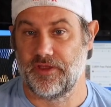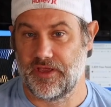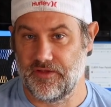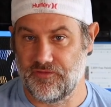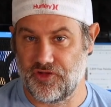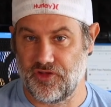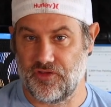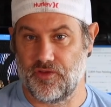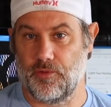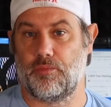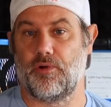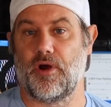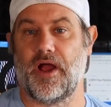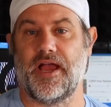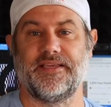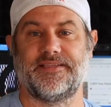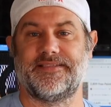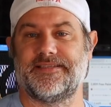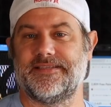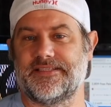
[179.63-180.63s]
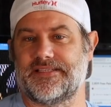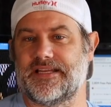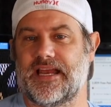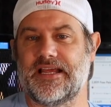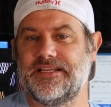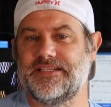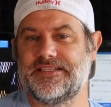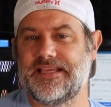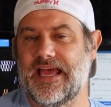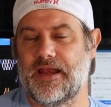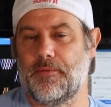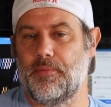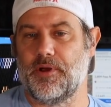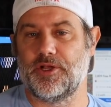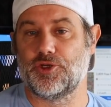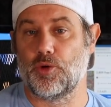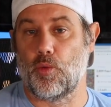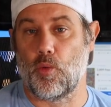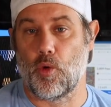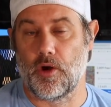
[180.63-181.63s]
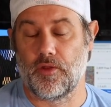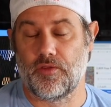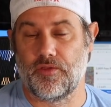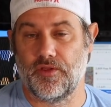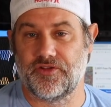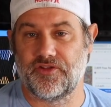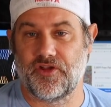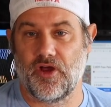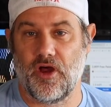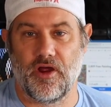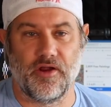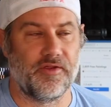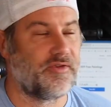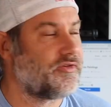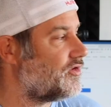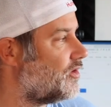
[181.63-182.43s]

It gives you the prices. And I just had a bunch of worthless cards.